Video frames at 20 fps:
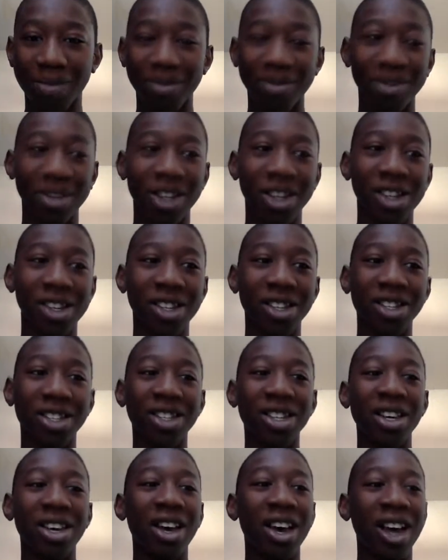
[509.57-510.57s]

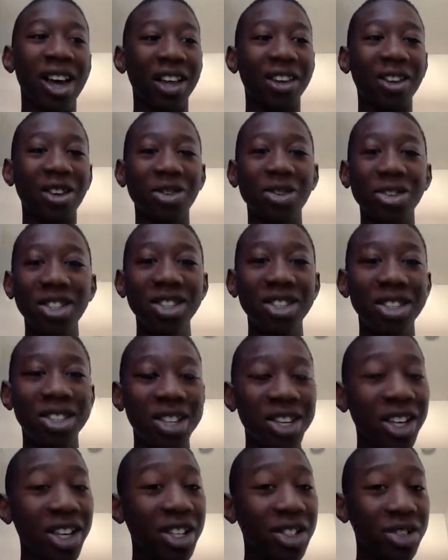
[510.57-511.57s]
because I
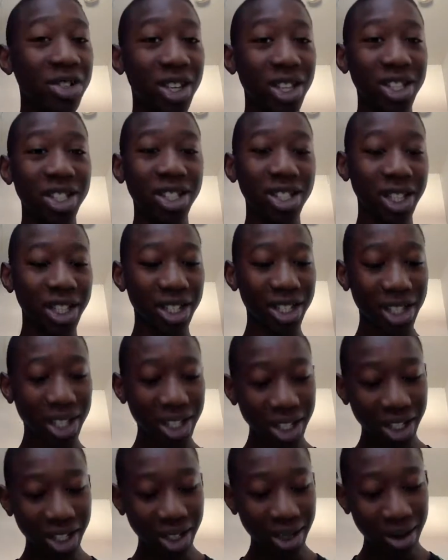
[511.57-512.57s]
noticed in
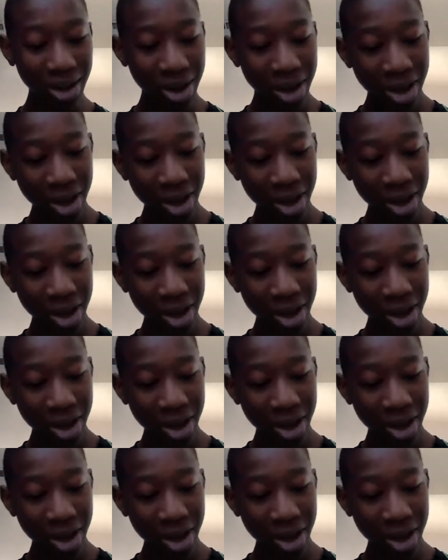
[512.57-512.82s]
2019